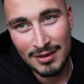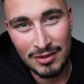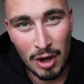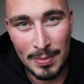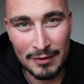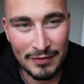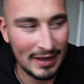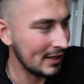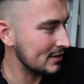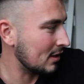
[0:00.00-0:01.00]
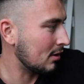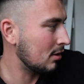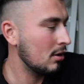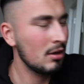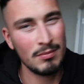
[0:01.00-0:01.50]
No better feeling, is there?
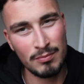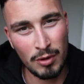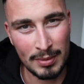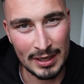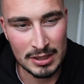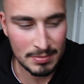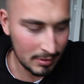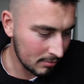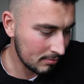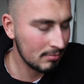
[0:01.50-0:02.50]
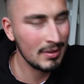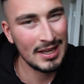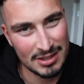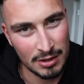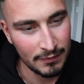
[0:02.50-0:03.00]
Probably is, but
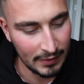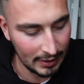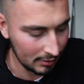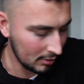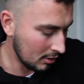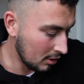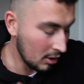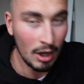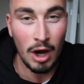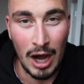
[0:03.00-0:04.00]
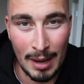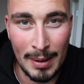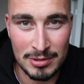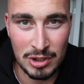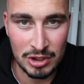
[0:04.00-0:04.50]
it's a good feeling. I'm
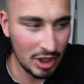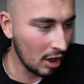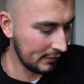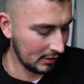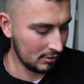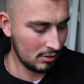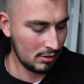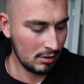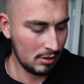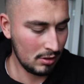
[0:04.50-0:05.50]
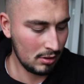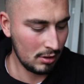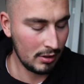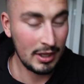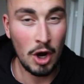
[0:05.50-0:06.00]
absolutely starving.
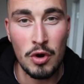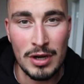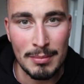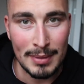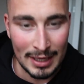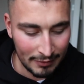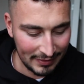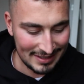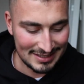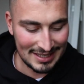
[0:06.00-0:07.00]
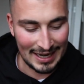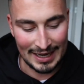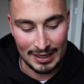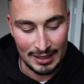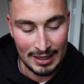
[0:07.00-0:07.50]
The only meal I've eaten
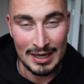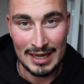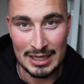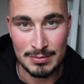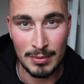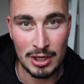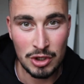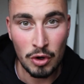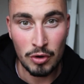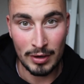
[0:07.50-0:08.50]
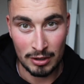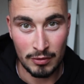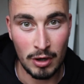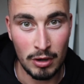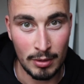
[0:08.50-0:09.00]
today is my yogurt and
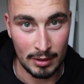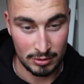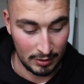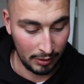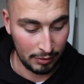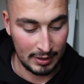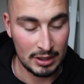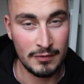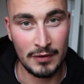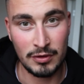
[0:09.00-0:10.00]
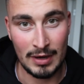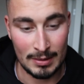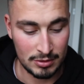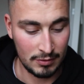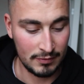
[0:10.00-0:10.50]
granola meal. So 350
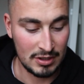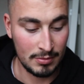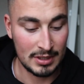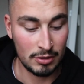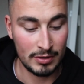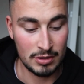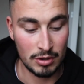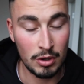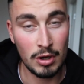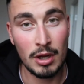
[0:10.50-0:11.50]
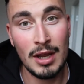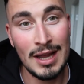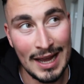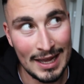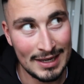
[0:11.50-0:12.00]
grams of 0% Greek stock yogurt
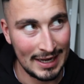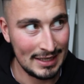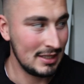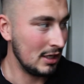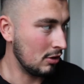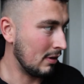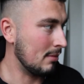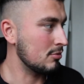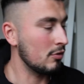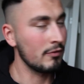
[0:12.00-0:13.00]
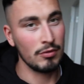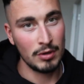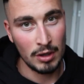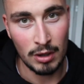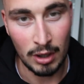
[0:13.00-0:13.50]
and 80 grams of
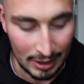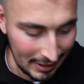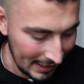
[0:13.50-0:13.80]
granola.